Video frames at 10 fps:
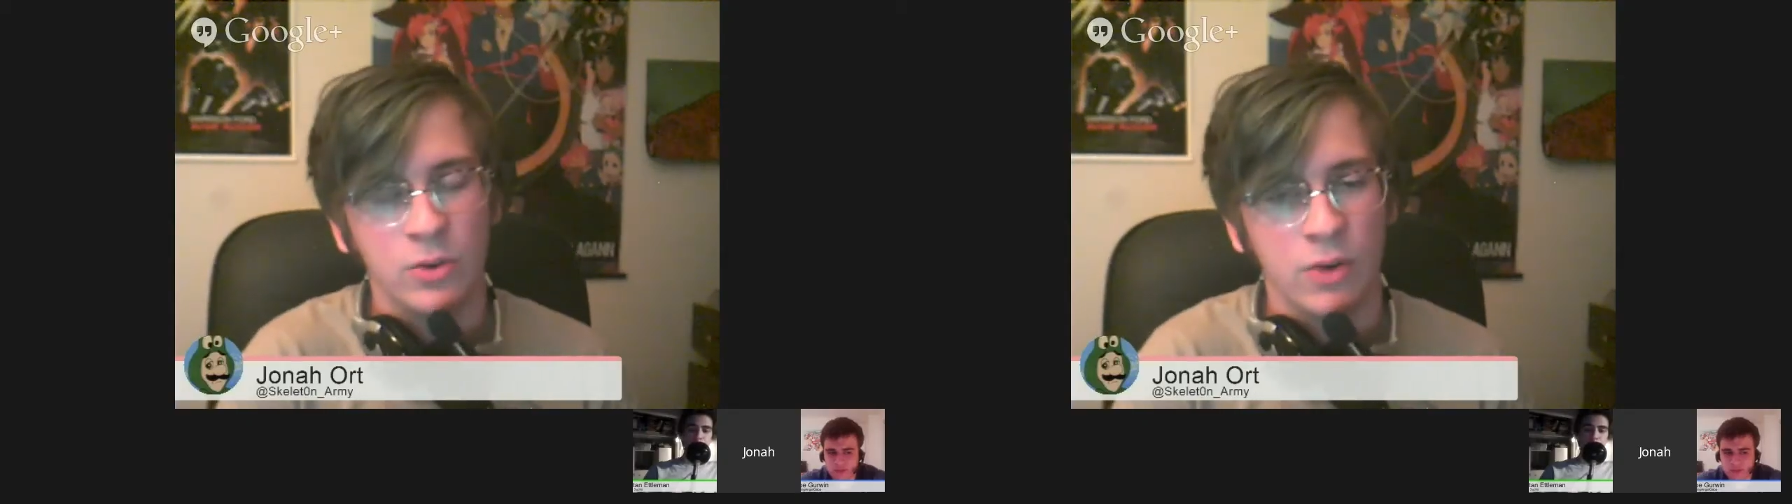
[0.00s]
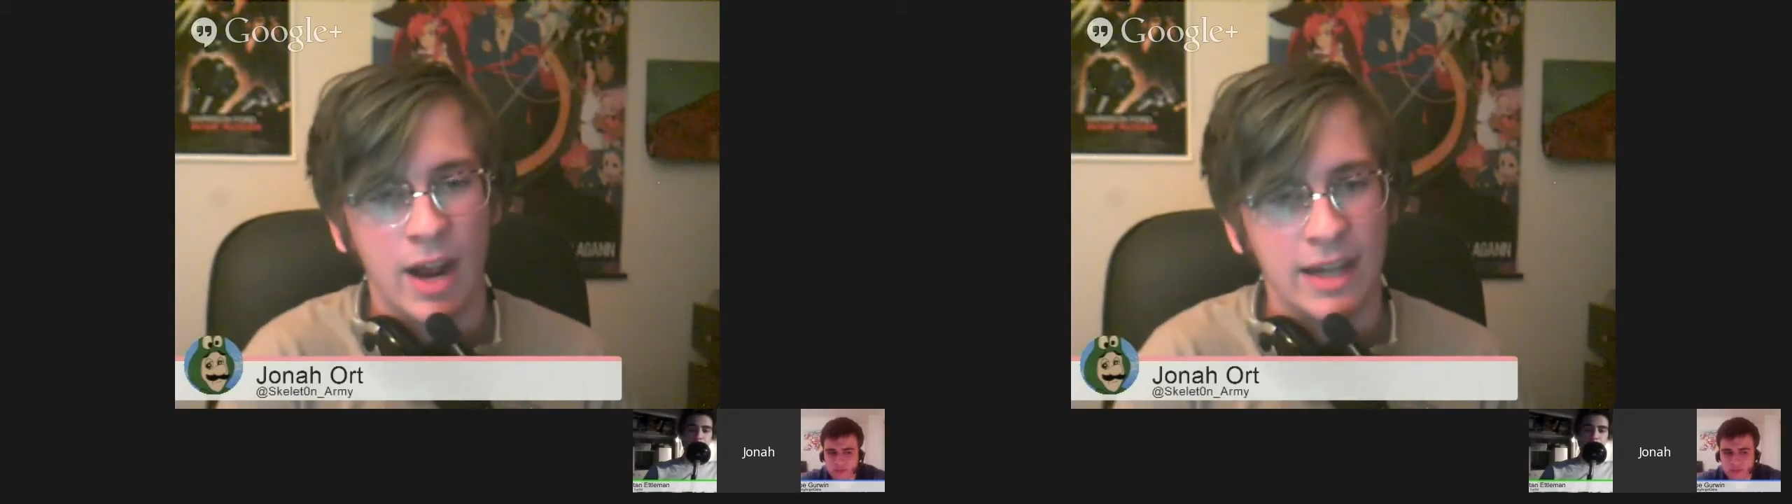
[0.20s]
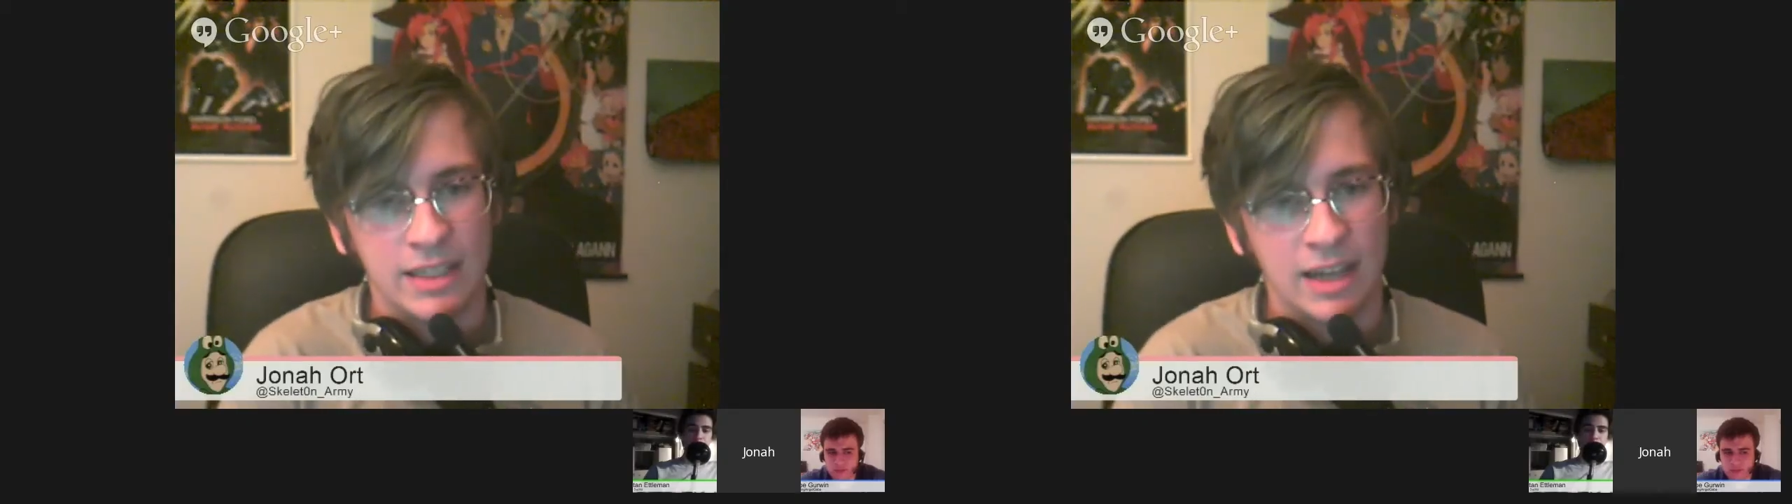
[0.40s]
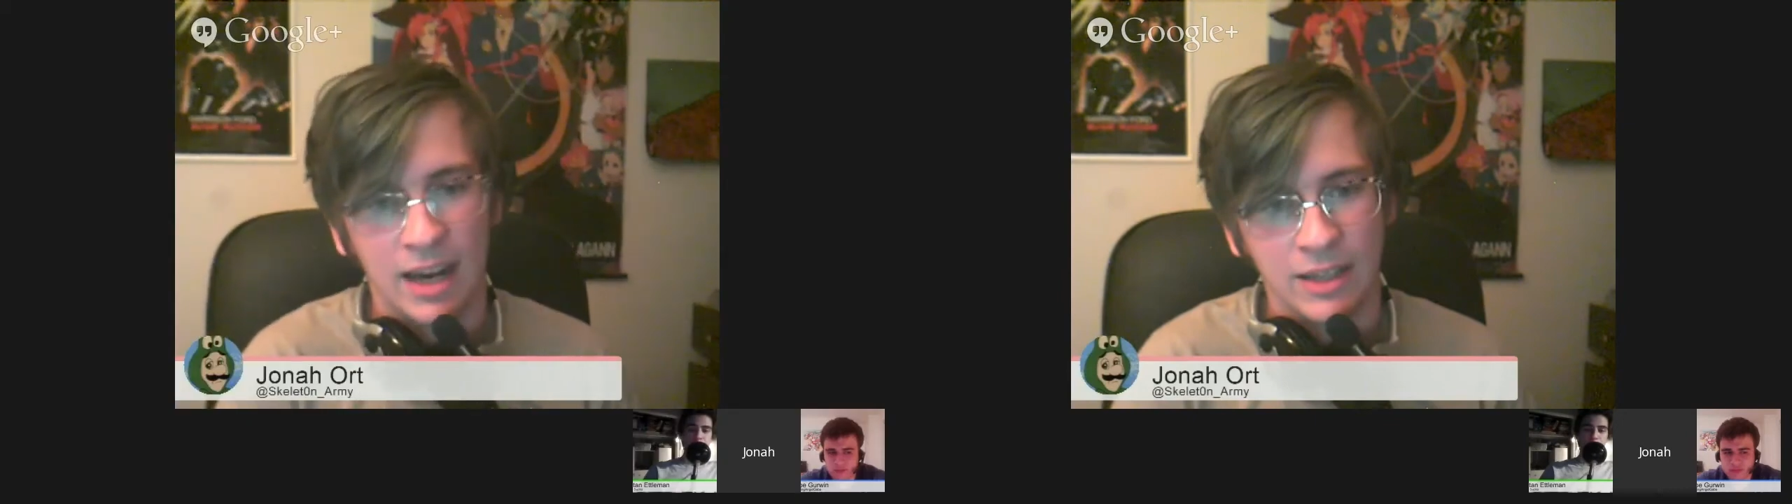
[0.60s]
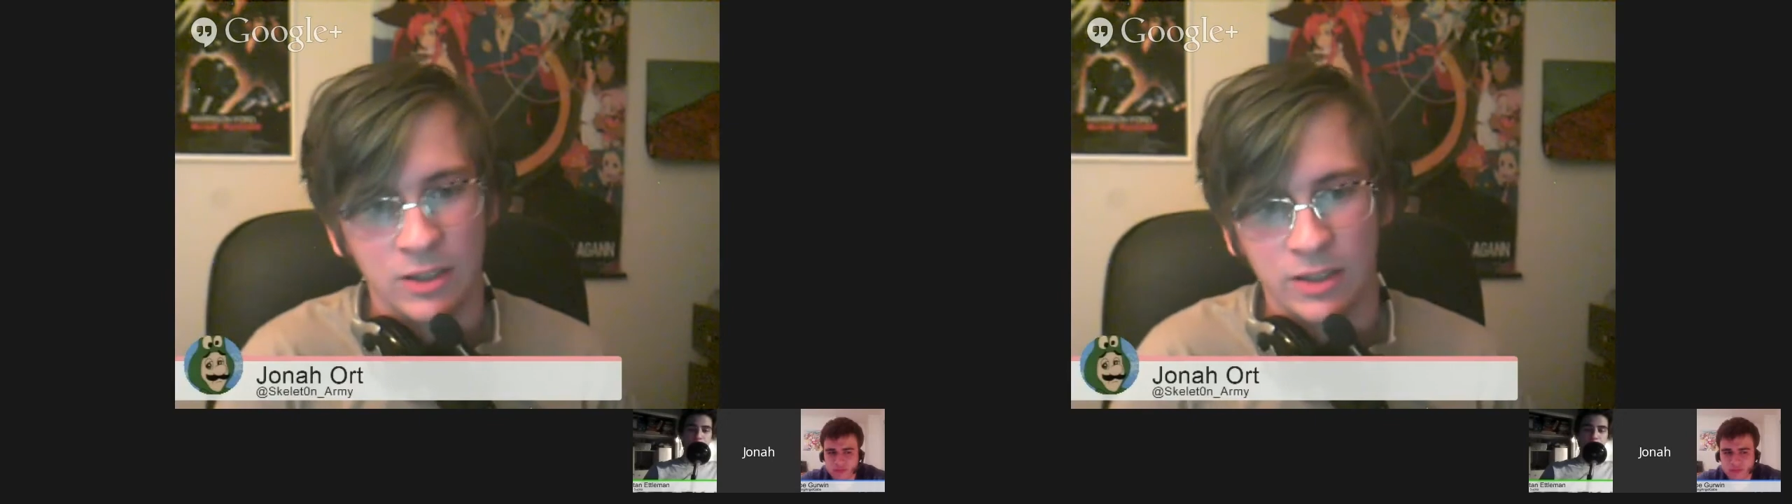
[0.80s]
grindy
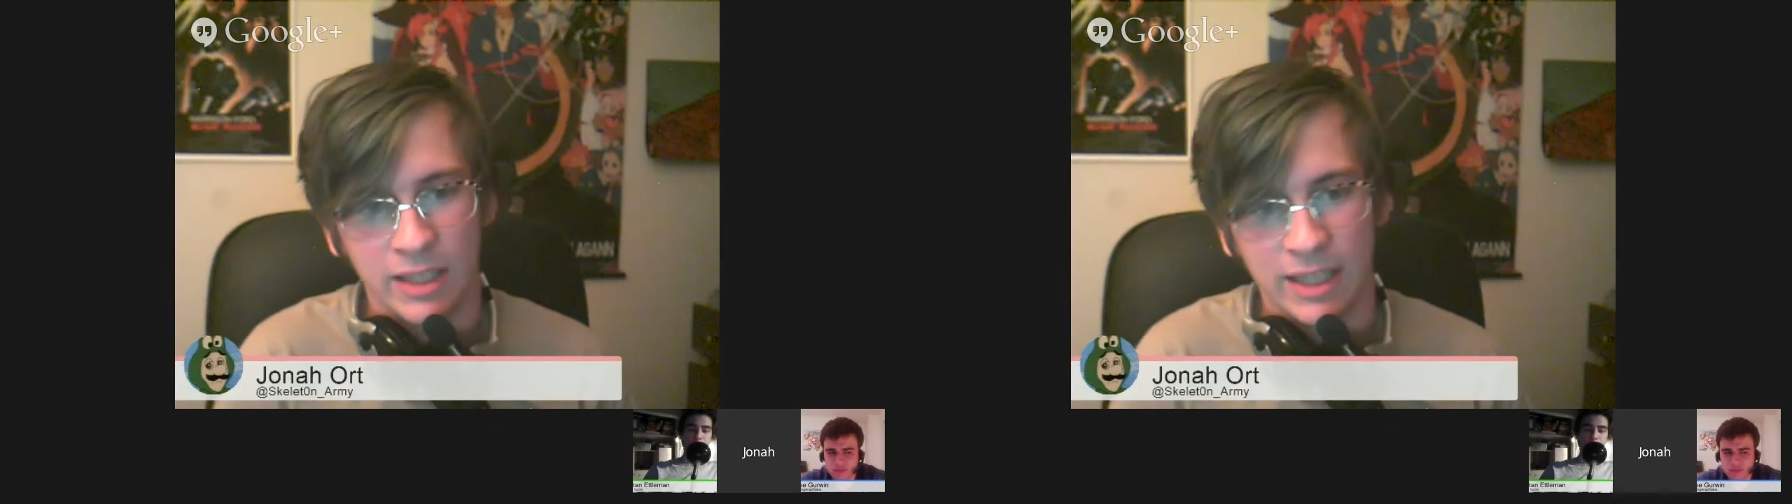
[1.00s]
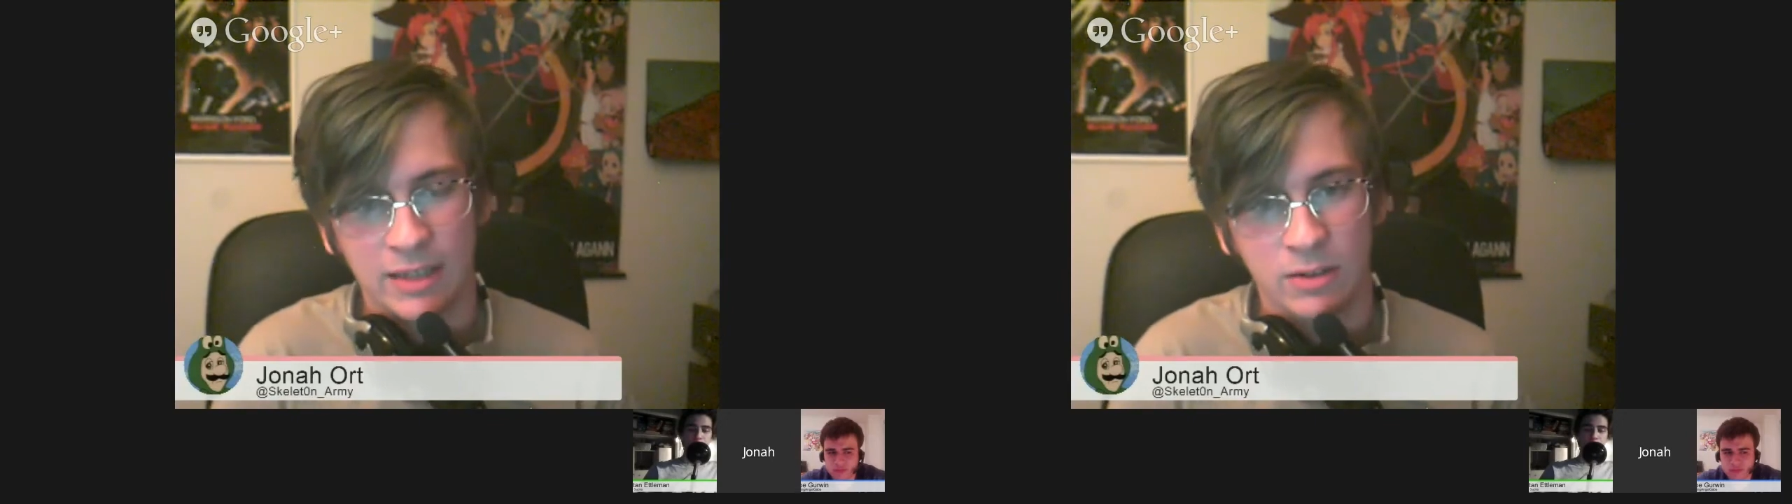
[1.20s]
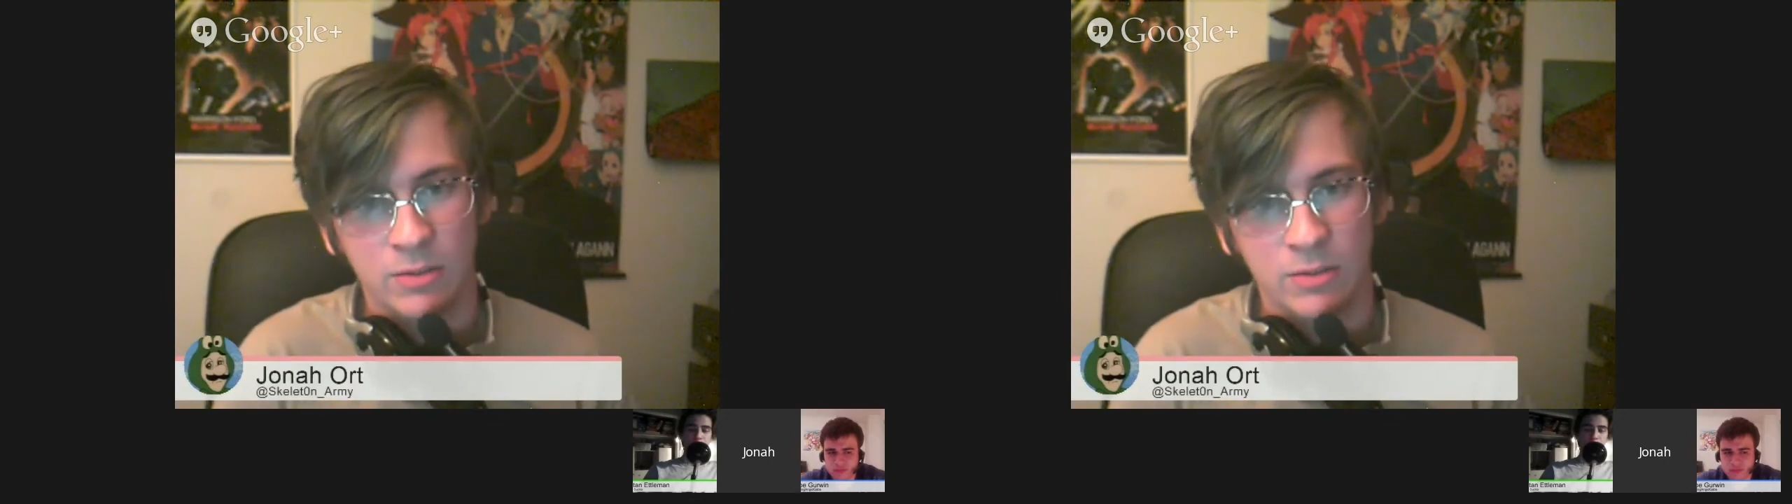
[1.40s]
either to like get